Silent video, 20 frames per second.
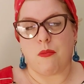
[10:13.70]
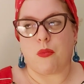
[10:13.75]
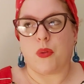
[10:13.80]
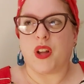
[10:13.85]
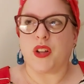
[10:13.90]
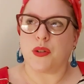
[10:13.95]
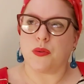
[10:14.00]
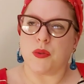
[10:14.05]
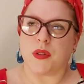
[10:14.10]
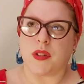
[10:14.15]

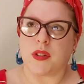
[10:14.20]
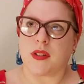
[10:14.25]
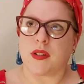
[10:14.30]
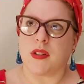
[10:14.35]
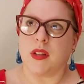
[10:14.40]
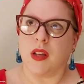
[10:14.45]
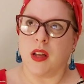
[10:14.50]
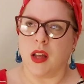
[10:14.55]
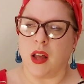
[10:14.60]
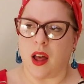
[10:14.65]
which
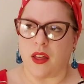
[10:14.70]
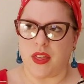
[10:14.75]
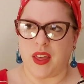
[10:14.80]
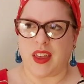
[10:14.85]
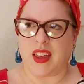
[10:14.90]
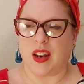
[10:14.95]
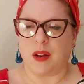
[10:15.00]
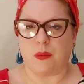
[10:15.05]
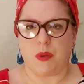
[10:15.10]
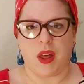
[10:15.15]
was, I
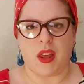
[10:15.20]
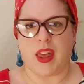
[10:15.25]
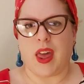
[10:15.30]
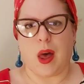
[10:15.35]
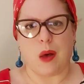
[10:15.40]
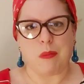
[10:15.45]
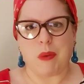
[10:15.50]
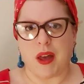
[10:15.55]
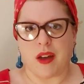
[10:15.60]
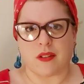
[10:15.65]
think, gonna work
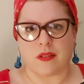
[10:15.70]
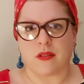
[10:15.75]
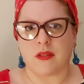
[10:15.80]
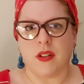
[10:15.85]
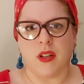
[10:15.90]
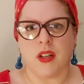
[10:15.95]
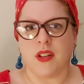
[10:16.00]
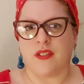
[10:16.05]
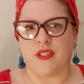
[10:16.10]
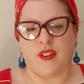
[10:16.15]
out about
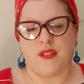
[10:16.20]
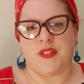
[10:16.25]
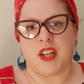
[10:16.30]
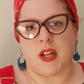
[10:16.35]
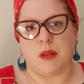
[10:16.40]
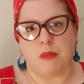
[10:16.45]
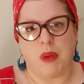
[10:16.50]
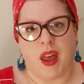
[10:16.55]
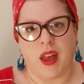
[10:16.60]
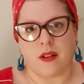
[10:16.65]

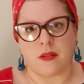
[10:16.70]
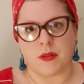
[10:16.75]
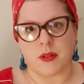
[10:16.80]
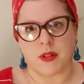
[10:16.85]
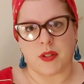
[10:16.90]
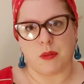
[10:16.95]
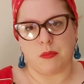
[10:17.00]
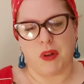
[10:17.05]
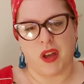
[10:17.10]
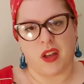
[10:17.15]

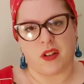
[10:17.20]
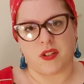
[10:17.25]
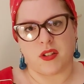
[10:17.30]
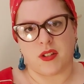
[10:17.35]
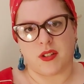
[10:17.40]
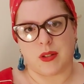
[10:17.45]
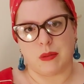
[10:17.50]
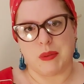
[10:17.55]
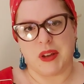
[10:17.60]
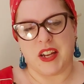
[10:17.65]
£15 to
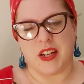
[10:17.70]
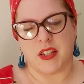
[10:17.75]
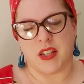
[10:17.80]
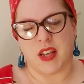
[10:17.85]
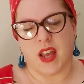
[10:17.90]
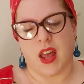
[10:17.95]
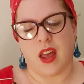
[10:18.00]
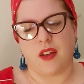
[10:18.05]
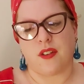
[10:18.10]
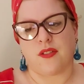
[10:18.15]
purchase the
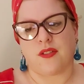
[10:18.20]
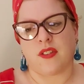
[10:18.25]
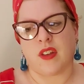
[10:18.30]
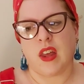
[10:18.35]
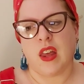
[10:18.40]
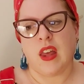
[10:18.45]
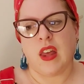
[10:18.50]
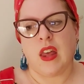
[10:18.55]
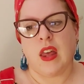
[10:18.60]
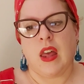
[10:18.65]
PDF.
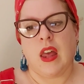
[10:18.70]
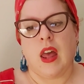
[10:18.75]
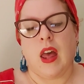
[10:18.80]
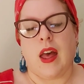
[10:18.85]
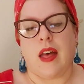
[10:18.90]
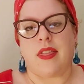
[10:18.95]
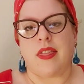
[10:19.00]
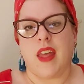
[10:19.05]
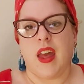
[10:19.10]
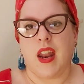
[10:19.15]

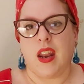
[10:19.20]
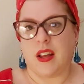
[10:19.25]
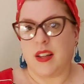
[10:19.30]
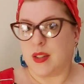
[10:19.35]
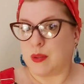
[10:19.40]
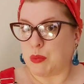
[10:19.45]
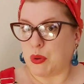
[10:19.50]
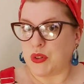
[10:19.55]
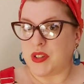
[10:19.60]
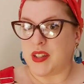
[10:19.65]
And then I
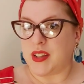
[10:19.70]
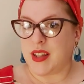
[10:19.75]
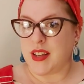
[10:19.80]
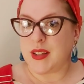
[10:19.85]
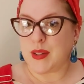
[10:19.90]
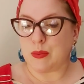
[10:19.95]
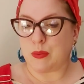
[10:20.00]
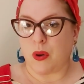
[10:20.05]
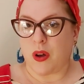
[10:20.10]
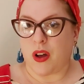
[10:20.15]
spotted
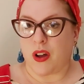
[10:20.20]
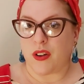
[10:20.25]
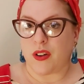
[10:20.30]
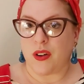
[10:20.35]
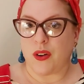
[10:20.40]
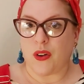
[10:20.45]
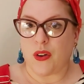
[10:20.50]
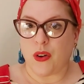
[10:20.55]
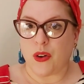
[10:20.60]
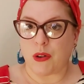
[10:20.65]
this
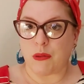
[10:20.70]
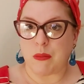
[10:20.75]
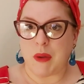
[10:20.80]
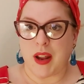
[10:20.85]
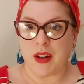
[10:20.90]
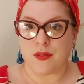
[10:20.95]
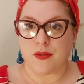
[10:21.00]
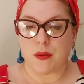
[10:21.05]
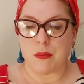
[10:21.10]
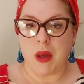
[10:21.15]
one on
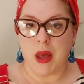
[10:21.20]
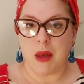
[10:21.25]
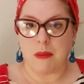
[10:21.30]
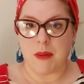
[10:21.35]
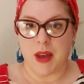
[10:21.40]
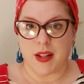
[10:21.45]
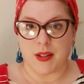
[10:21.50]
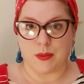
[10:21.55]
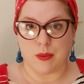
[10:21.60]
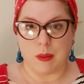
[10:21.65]
Made for
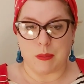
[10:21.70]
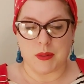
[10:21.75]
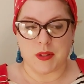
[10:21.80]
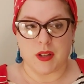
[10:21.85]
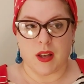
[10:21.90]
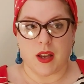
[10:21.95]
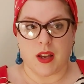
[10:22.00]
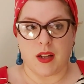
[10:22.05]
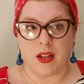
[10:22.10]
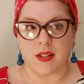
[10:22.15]
Mermaids
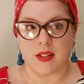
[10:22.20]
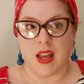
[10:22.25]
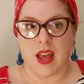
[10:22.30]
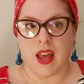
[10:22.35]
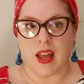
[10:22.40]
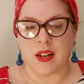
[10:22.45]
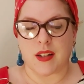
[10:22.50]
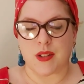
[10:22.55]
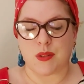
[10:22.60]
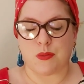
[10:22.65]
website.
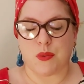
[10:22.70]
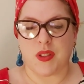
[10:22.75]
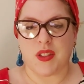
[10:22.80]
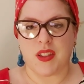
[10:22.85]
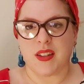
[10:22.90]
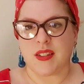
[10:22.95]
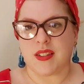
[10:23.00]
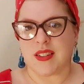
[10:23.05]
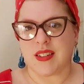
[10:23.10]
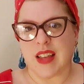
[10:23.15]
And with
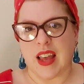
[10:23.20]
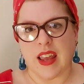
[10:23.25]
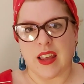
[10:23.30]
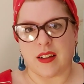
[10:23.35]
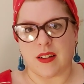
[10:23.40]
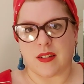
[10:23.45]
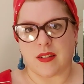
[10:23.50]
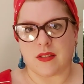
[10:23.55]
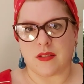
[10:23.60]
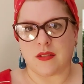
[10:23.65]
the
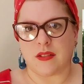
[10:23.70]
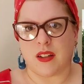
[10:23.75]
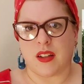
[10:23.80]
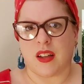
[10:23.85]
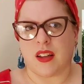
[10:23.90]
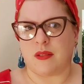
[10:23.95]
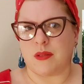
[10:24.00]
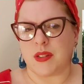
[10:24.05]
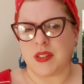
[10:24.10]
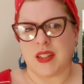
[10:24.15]
sale,
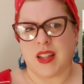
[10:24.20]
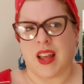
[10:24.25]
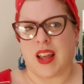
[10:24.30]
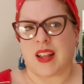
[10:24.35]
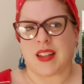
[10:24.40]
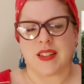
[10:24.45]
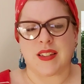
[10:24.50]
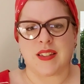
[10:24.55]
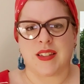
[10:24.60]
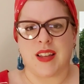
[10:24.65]
it was
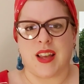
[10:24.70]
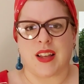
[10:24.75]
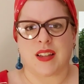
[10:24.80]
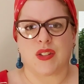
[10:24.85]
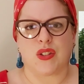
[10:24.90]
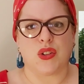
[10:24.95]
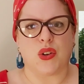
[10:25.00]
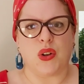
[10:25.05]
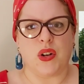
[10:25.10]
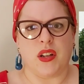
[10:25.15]
like
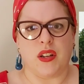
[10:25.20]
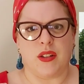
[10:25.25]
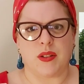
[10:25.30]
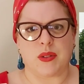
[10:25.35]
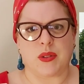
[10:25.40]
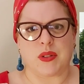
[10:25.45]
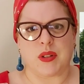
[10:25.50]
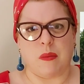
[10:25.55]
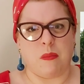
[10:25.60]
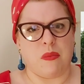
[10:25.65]
$6
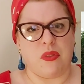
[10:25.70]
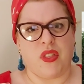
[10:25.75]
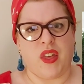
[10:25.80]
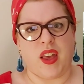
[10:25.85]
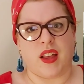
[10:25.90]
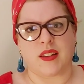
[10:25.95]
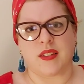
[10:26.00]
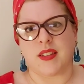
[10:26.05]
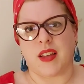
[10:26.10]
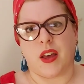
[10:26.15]
or
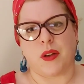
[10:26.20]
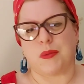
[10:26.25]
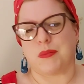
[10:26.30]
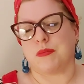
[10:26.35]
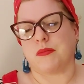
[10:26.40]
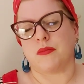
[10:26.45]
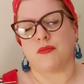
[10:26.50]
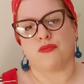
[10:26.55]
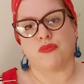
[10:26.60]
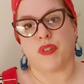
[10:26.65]
something. So
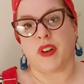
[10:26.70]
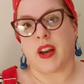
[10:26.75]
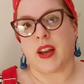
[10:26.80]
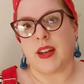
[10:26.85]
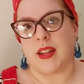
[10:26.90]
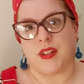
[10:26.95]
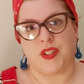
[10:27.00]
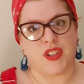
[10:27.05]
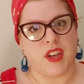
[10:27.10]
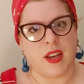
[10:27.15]

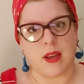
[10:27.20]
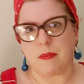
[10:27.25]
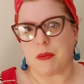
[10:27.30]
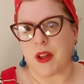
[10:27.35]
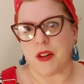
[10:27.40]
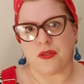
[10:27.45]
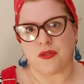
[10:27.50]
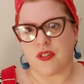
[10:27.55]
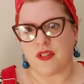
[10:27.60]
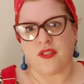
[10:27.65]
really cheap,
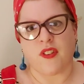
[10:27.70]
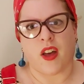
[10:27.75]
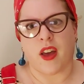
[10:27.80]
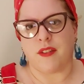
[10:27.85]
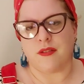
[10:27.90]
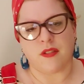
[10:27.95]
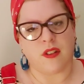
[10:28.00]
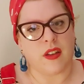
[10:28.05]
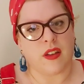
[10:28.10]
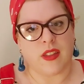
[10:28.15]
under a
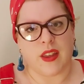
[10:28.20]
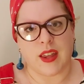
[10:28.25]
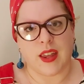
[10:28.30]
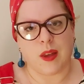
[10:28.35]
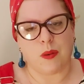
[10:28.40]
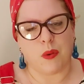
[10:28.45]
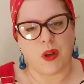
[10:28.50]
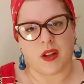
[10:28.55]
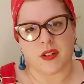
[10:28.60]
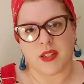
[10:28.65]
fiver, I think
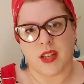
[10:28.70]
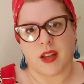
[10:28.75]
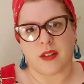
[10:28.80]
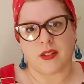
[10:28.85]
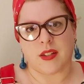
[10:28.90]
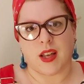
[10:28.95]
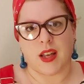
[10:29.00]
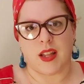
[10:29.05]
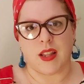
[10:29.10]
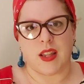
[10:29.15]
it worked
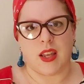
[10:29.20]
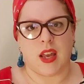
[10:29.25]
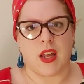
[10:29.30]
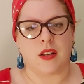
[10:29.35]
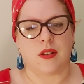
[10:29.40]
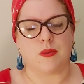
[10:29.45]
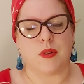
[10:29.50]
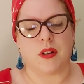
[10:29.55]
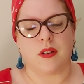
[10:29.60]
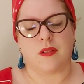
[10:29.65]
out at in the
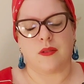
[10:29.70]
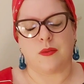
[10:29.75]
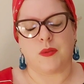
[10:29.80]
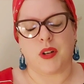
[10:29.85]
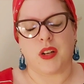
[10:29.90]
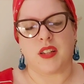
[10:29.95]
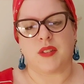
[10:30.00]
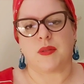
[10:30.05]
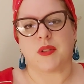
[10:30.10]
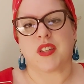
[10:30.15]
end
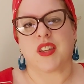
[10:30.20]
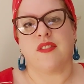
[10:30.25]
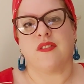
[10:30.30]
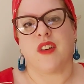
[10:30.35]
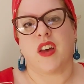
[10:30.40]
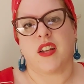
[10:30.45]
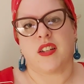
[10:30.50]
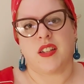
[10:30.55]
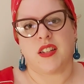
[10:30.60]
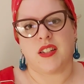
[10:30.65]
when it was
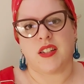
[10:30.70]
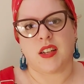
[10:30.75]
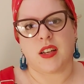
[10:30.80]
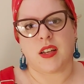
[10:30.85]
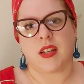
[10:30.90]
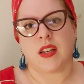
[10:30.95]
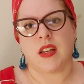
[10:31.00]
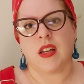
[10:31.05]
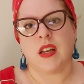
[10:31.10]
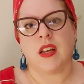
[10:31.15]
converted
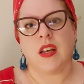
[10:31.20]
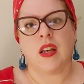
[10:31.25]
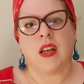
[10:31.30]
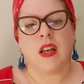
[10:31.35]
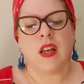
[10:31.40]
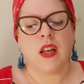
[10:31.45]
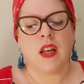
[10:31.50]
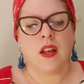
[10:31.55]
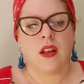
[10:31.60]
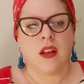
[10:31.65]
to
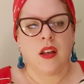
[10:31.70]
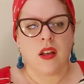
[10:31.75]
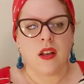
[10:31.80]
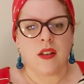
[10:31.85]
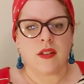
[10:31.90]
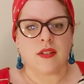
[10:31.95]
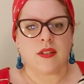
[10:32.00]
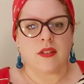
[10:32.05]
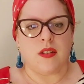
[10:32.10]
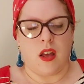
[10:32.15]

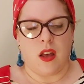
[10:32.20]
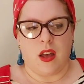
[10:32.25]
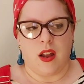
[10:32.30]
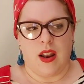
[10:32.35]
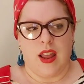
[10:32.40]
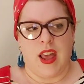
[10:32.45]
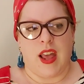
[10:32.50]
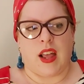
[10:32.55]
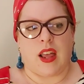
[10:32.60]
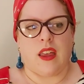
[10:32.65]

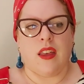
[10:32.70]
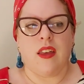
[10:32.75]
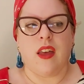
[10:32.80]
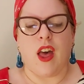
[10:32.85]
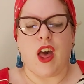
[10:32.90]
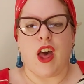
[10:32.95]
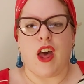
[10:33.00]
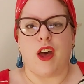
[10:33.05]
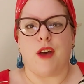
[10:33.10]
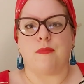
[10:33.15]
sterling.
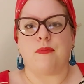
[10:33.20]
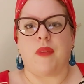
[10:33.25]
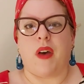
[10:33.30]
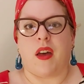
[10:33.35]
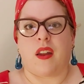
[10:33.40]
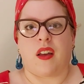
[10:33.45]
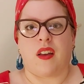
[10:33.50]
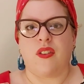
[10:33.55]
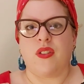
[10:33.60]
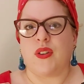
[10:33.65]
And
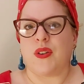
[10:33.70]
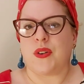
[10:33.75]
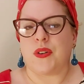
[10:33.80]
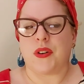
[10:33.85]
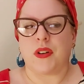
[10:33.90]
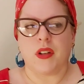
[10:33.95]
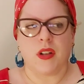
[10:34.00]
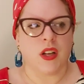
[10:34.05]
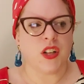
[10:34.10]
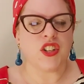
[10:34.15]
I
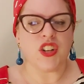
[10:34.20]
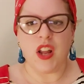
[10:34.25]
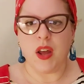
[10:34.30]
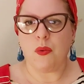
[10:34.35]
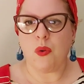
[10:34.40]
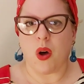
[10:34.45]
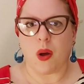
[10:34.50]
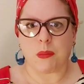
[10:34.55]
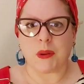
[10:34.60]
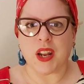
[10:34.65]
thought, do you
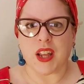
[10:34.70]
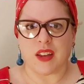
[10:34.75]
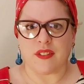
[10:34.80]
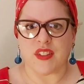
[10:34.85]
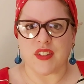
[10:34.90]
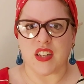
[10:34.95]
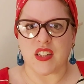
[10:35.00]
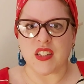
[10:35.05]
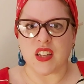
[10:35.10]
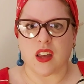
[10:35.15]
know what? I'm gonna
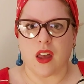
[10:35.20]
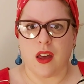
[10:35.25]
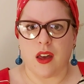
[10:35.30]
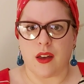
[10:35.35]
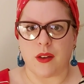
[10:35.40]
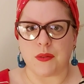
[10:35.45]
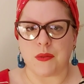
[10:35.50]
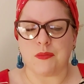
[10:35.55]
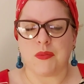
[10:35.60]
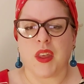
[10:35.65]
give this a
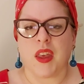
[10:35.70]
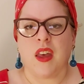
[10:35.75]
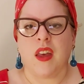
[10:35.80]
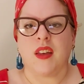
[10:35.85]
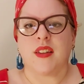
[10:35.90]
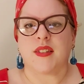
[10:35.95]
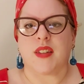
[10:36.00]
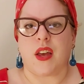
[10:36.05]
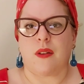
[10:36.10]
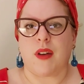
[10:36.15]
go.
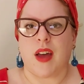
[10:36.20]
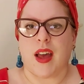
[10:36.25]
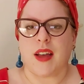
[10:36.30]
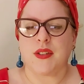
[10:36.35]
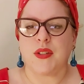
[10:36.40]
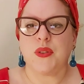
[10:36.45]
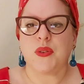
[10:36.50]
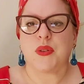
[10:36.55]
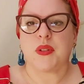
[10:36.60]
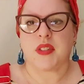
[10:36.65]
So
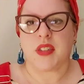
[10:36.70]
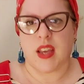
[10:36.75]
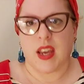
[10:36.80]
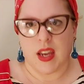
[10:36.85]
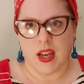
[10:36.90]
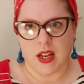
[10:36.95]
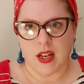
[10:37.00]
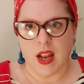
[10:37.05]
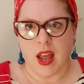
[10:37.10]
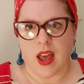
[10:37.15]
as you'll
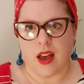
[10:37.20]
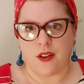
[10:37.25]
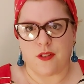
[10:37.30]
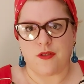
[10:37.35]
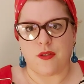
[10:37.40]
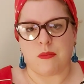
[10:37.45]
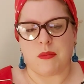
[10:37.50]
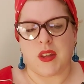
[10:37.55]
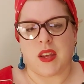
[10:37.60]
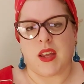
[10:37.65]
see now
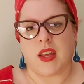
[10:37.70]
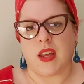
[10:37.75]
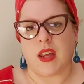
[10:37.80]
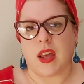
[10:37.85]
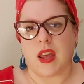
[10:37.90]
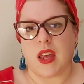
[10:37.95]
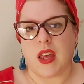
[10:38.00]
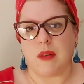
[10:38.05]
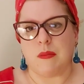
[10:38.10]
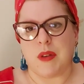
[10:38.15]
from
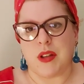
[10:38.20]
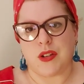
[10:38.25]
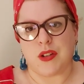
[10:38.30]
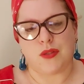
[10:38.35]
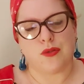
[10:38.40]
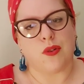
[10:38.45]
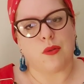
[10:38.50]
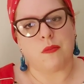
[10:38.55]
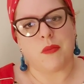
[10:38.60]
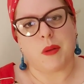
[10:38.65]
the image
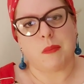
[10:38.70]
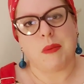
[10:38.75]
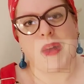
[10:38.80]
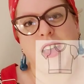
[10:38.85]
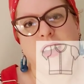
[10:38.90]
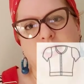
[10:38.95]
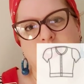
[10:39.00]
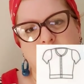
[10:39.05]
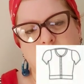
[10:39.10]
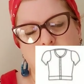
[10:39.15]
from the
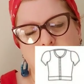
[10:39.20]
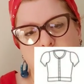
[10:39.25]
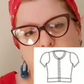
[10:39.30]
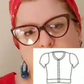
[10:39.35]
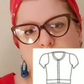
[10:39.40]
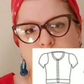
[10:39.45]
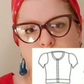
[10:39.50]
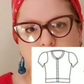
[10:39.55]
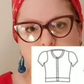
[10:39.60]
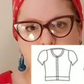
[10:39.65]
pattern,